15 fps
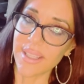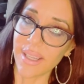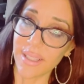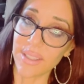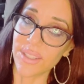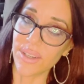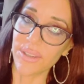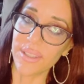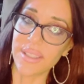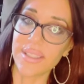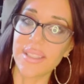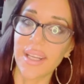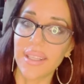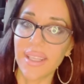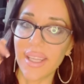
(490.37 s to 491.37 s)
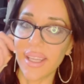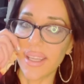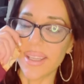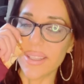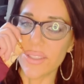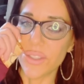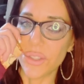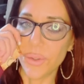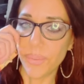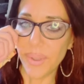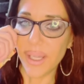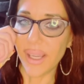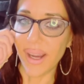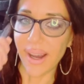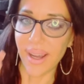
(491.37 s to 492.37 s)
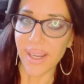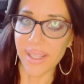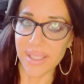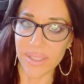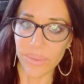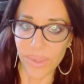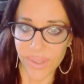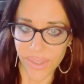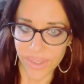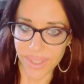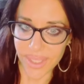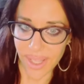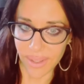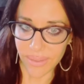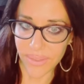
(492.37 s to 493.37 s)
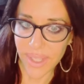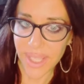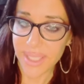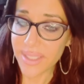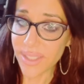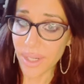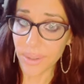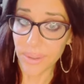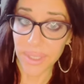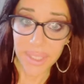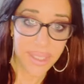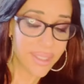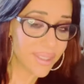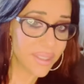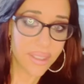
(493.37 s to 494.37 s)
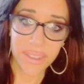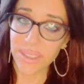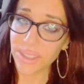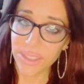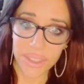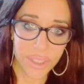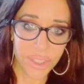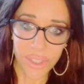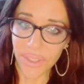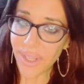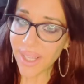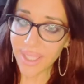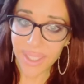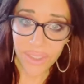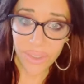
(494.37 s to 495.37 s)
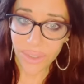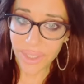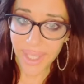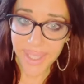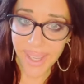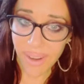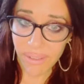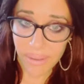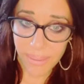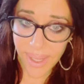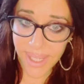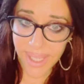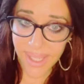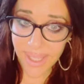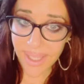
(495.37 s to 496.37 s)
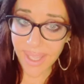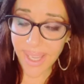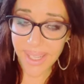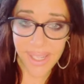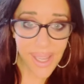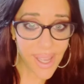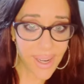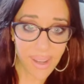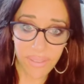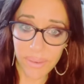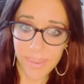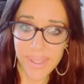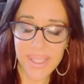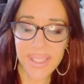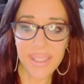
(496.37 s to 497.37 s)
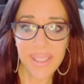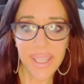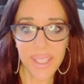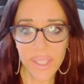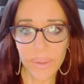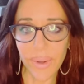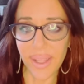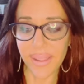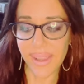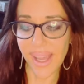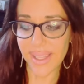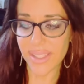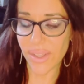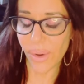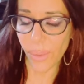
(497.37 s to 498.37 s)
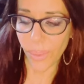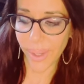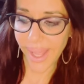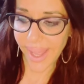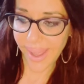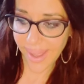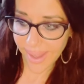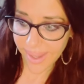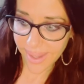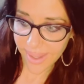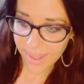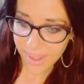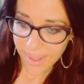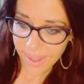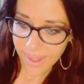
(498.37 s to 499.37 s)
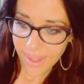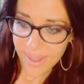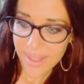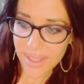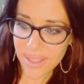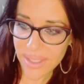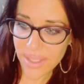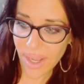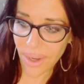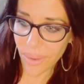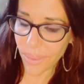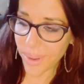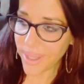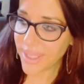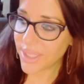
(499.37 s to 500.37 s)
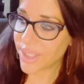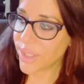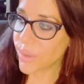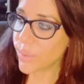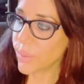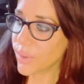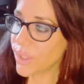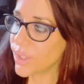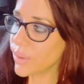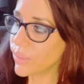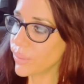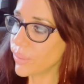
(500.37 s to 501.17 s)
during this technique, is to be honest with yourself. So you don't like everybody, and not everybody's gonna like you, and that's okay. So you